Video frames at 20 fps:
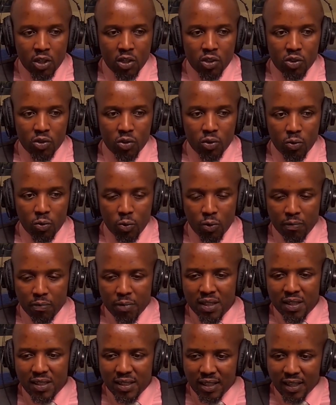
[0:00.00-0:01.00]
So we've
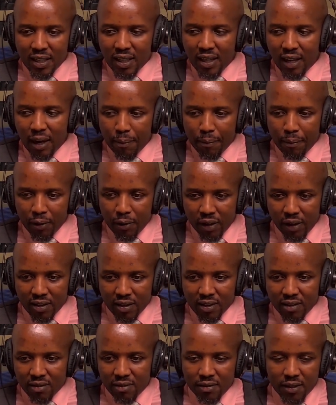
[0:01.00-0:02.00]
been seeing a progressive